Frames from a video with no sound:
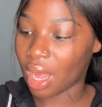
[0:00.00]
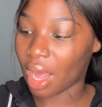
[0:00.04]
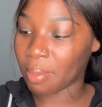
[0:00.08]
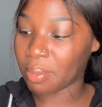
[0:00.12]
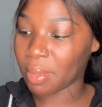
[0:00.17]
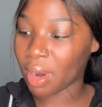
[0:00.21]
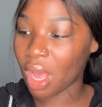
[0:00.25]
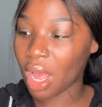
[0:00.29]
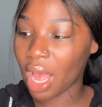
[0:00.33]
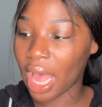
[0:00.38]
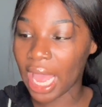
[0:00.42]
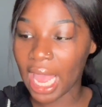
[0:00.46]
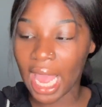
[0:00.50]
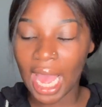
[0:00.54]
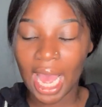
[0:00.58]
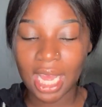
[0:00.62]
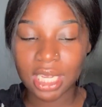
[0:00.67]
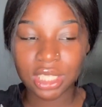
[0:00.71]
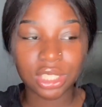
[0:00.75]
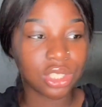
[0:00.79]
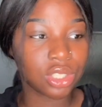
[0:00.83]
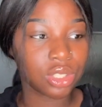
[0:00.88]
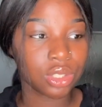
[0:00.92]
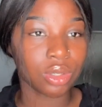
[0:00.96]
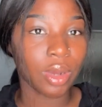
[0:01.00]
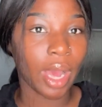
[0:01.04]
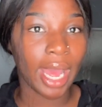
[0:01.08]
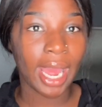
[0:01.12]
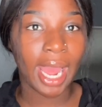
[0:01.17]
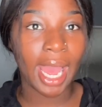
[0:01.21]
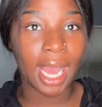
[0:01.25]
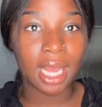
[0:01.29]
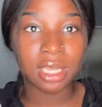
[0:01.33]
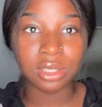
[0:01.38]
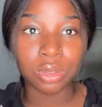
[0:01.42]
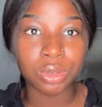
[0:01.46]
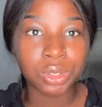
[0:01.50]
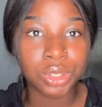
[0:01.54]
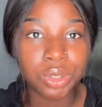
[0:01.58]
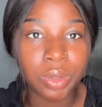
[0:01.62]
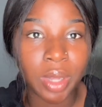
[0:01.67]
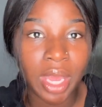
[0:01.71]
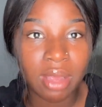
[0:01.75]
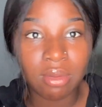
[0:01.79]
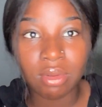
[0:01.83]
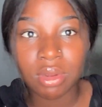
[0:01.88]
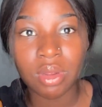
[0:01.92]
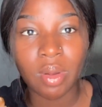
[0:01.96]
I'm not. I asked you. Don't you
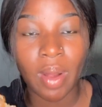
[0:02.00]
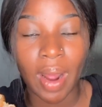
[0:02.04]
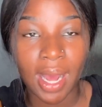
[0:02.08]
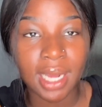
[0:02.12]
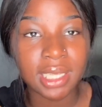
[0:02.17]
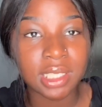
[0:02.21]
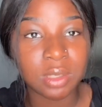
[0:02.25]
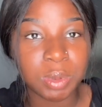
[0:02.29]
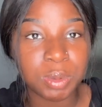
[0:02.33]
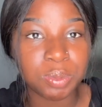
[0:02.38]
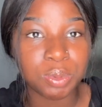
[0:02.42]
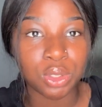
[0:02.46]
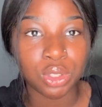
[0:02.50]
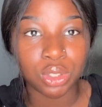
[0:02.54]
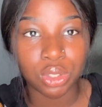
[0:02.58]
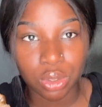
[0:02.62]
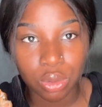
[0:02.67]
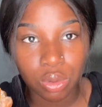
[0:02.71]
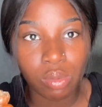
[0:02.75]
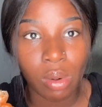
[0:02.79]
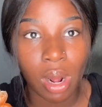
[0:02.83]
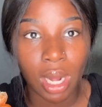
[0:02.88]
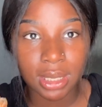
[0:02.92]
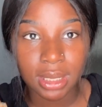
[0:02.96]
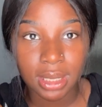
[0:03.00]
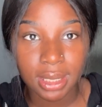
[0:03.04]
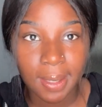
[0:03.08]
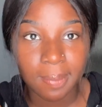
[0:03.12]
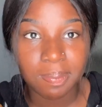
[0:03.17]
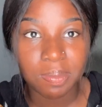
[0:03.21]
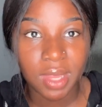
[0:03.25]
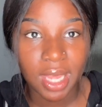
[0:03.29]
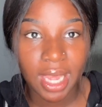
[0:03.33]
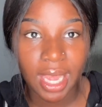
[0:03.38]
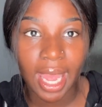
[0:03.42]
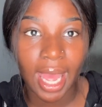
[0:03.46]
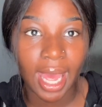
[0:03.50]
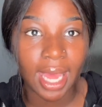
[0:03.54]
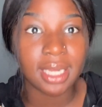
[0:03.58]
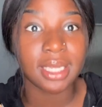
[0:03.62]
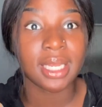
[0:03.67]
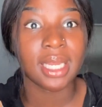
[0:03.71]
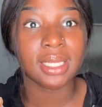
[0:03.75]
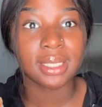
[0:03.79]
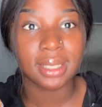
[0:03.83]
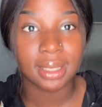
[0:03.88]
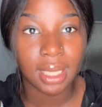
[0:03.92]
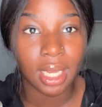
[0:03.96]
hate when you ask people, do you want something, and
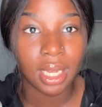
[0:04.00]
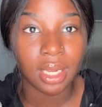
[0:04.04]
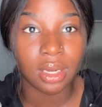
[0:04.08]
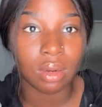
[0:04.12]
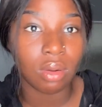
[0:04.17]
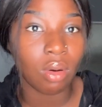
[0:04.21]
they say no?